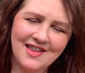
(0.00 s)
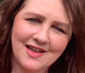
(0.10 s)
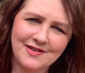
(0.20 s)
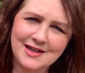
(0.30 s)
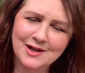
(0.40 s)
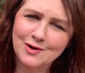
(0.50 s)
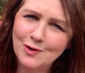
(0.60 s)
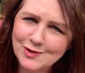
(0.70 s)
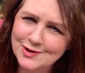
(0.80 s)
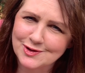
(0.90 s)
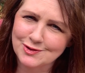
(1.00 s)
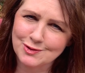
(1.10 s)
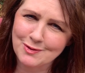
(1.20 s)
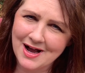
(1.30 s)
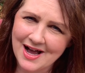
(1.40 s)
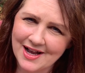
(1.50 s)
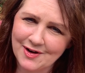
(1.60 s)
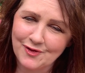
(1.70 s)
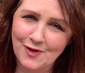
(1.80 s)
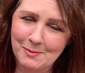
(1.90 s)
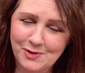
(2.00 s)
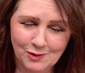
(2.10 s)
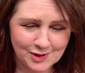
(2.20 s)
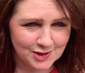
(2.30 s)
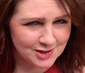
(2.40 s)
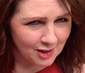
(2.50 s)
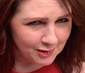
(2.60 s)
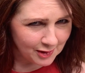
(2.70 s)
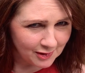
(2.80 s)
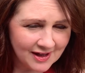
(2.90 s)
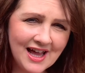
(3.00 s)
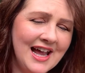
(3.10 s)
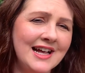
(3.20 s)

that the gorgeous Ruan from Yorkshire So Girl